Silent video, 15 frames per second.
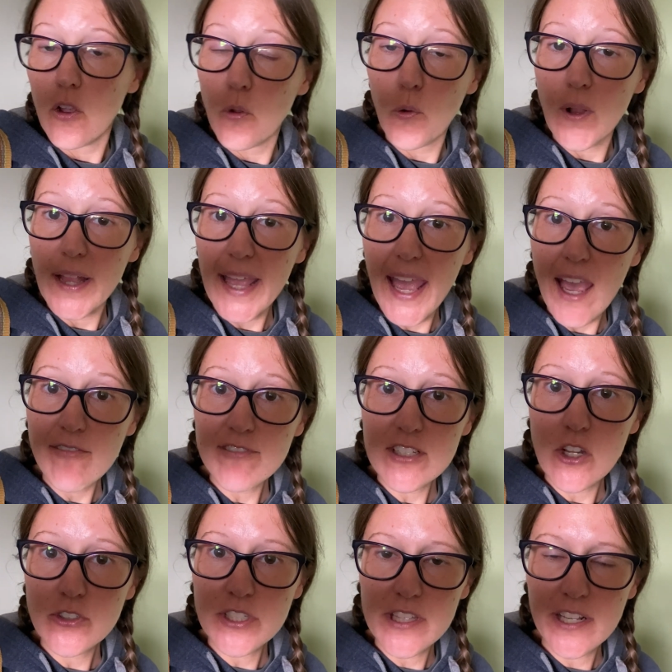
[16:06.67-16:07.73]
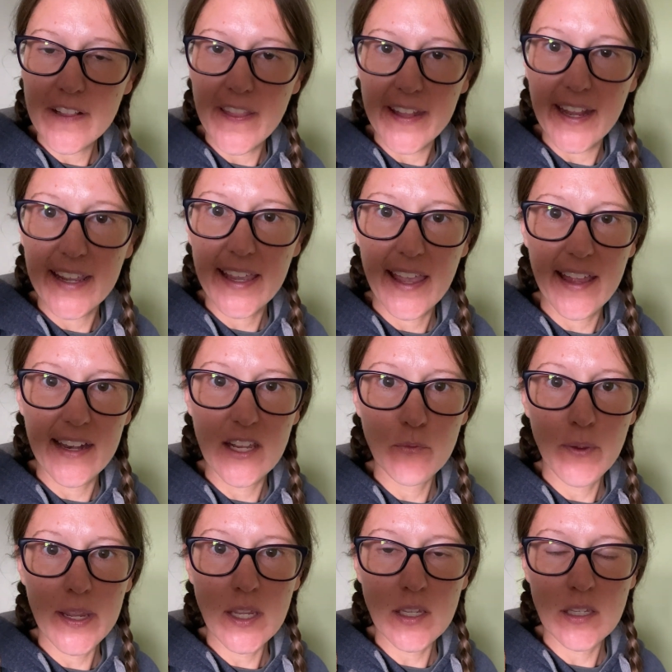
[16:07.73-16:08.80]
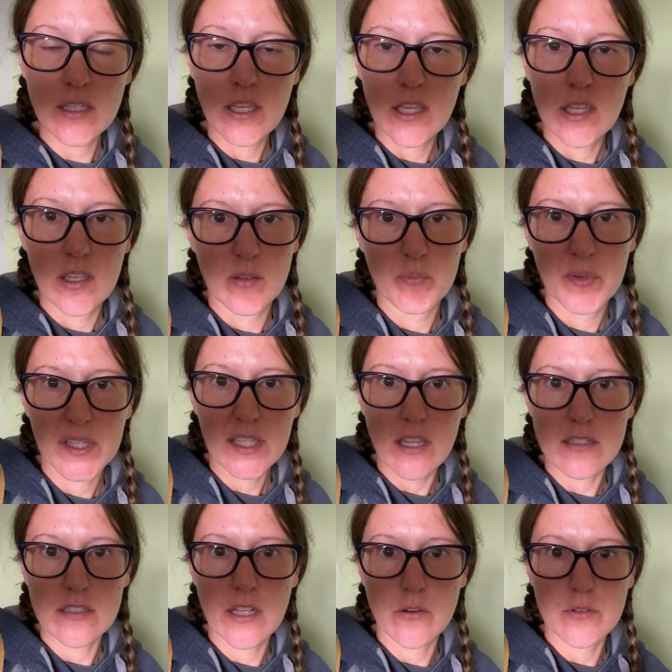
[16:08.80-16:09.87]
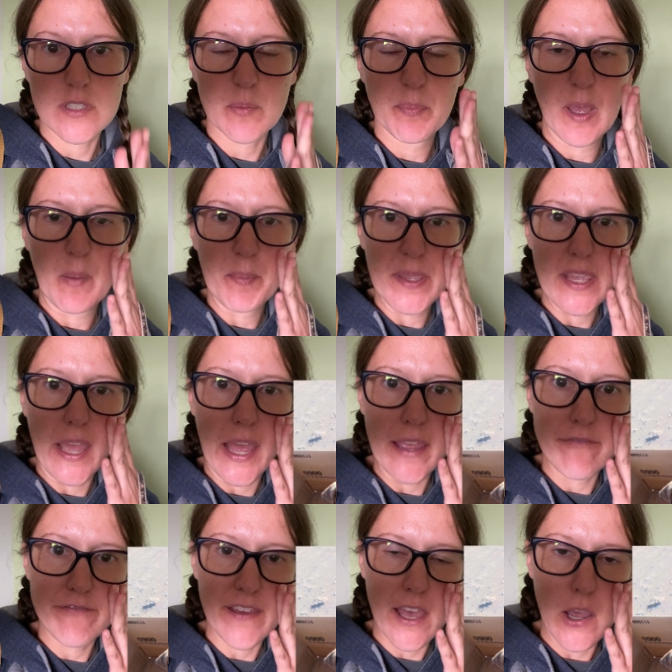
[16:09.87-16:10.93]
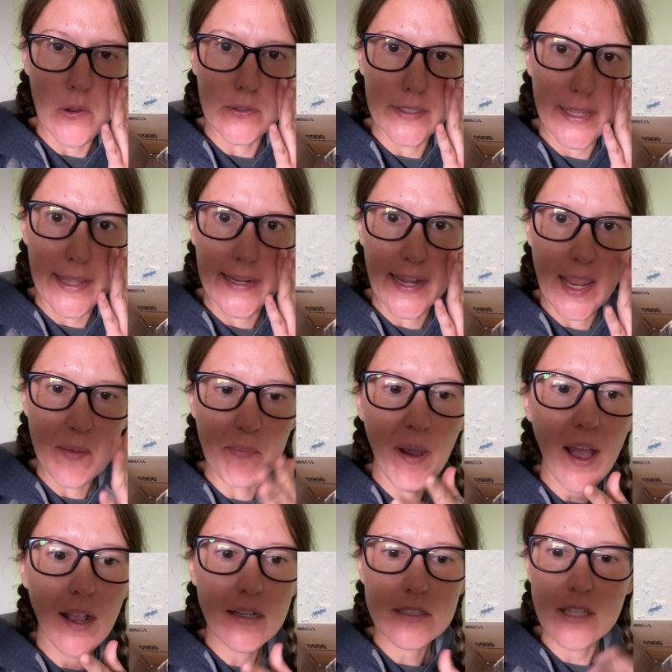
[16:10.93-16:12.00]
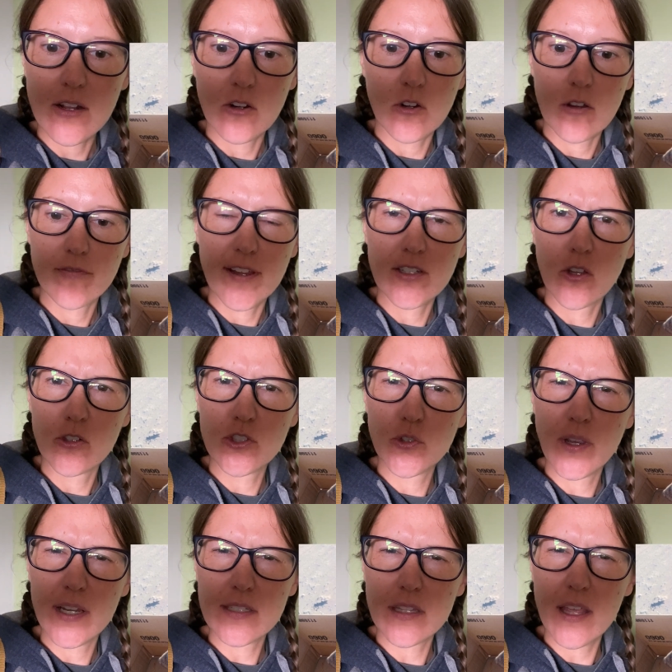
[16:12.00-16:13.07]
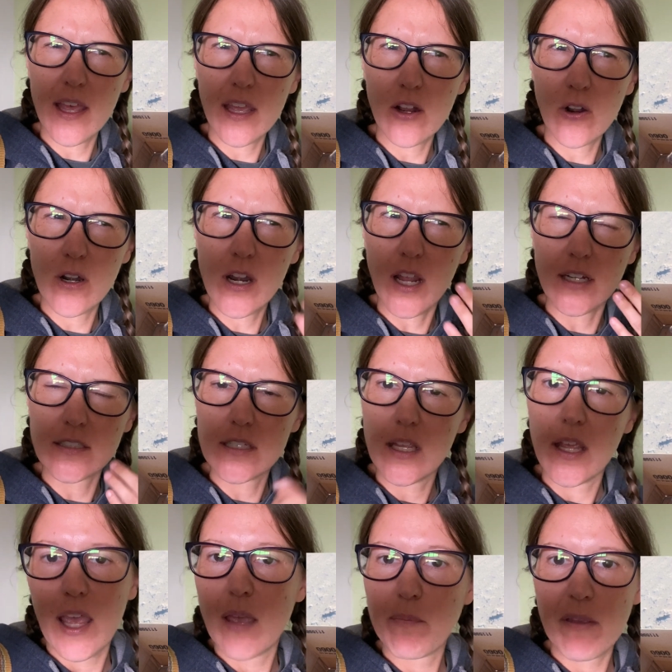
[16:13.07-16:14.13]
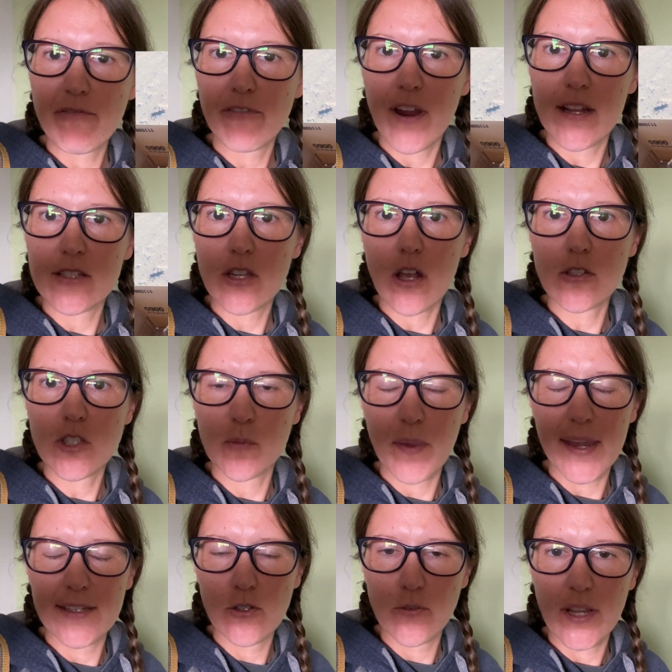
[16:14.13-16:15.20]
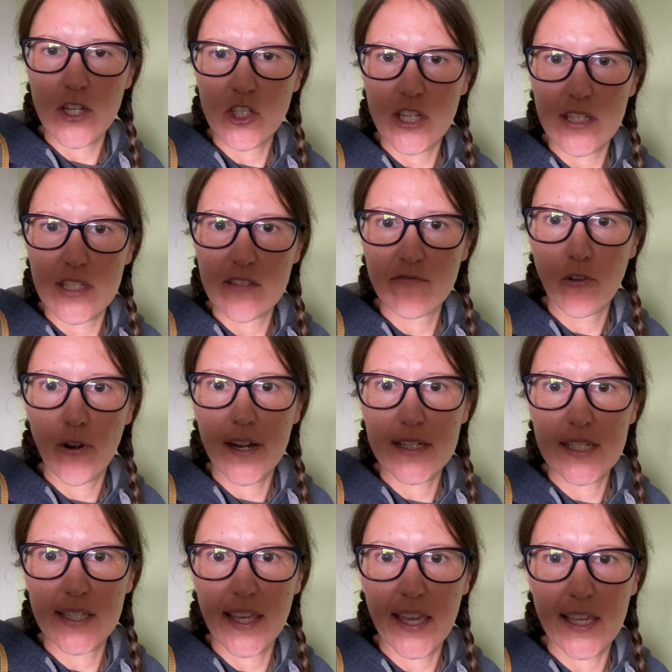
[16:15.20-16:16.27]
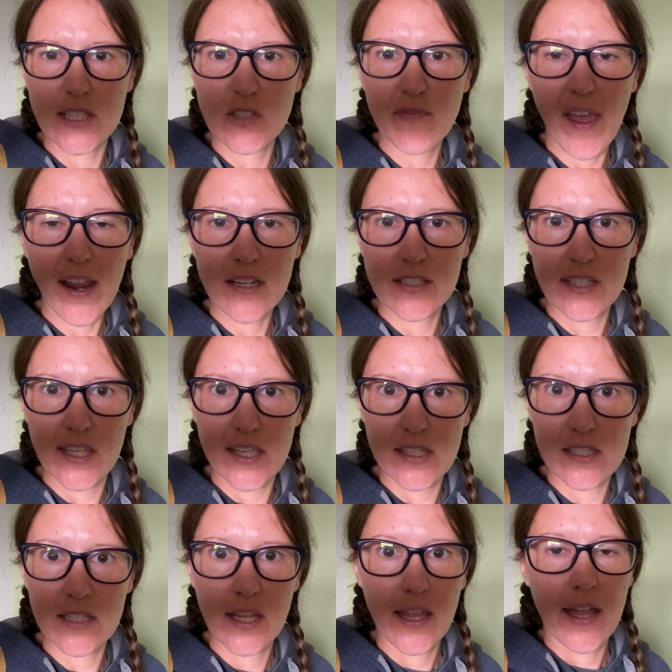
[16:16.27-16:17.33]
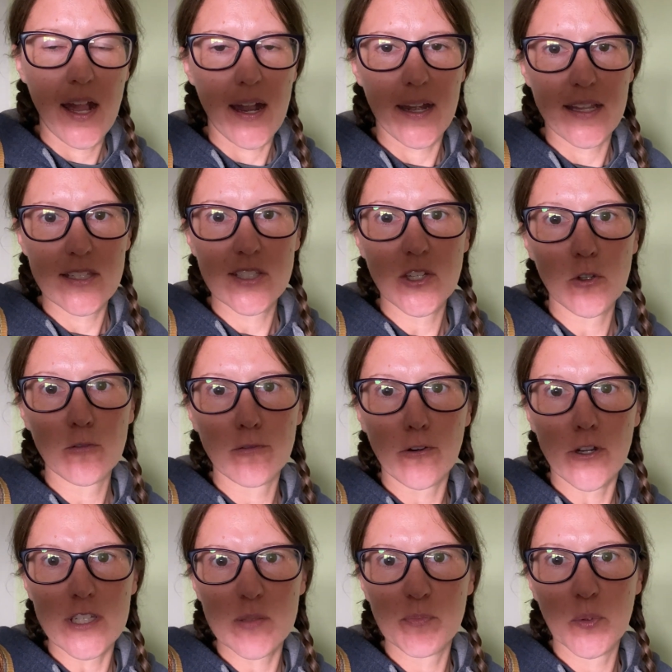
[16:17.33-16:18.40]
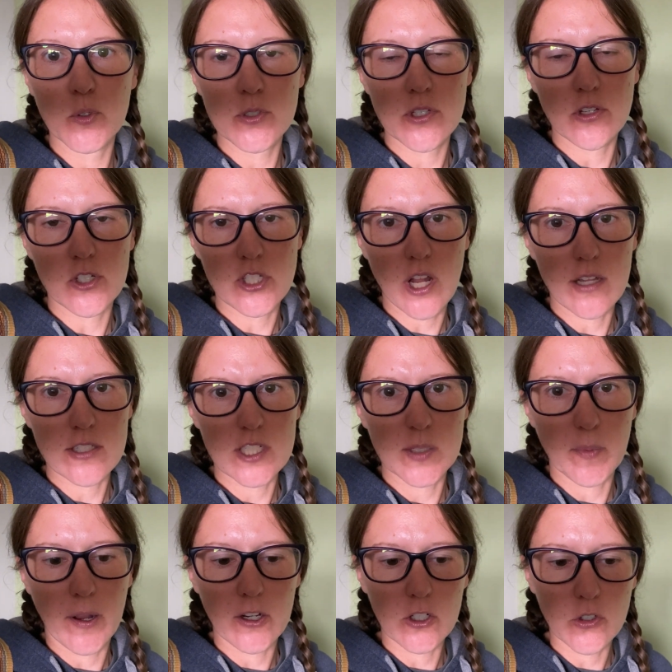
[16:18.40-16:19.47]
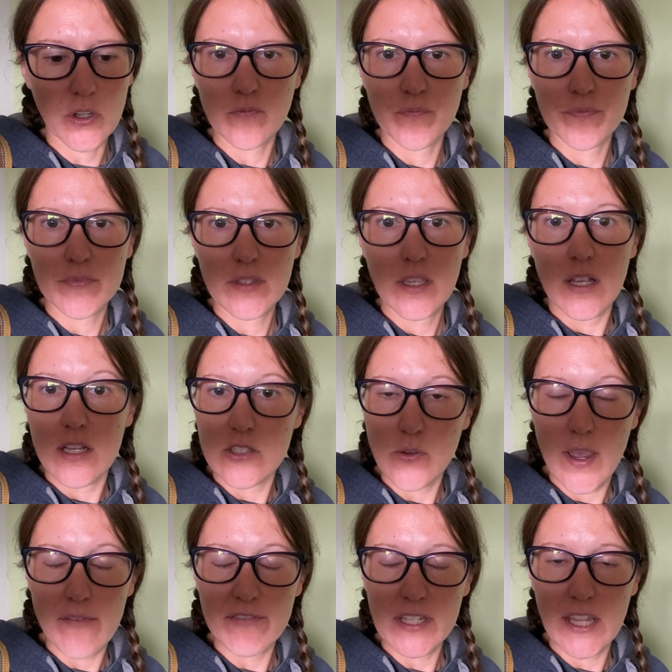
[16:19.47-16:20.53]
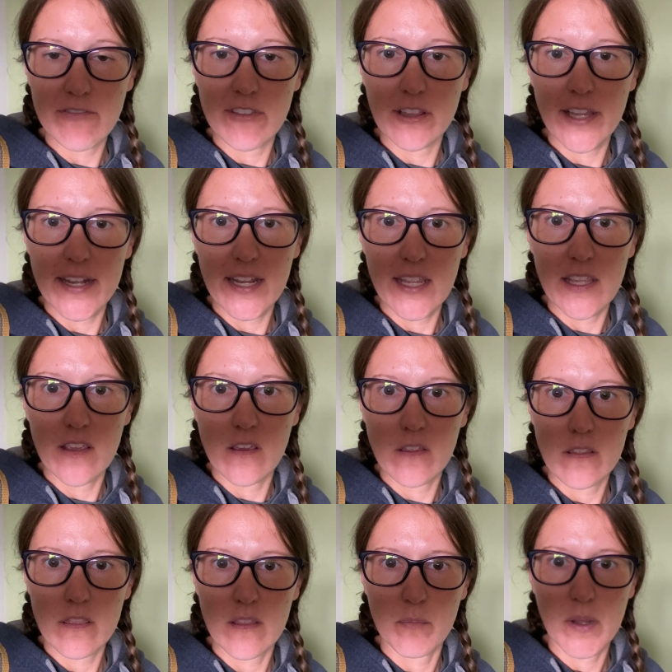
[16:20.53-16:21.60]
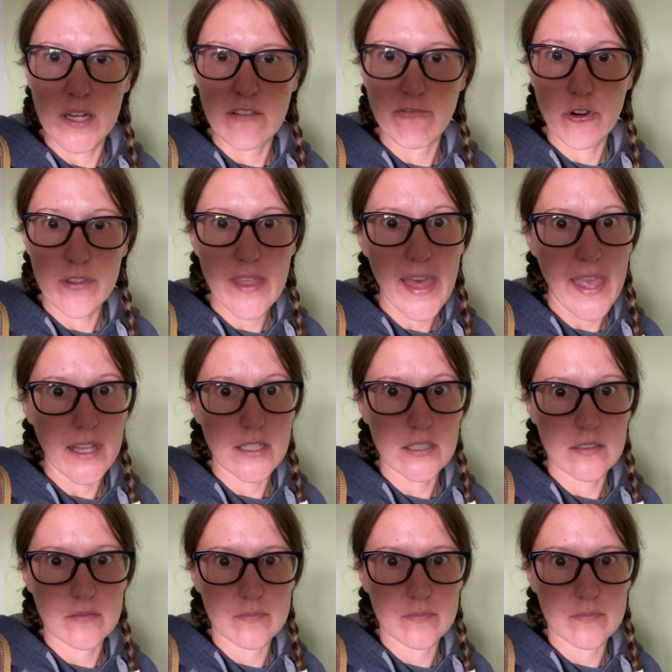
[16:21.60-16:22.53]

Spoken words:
Well, I have to go to the clinic anyway because there was a puppy I found in a box. I don't know if I told you guys that or not. And my friends also made donations for it to get its vaccines, and it's due for its booster shots tomorrow. So I have to give the lady the money for that.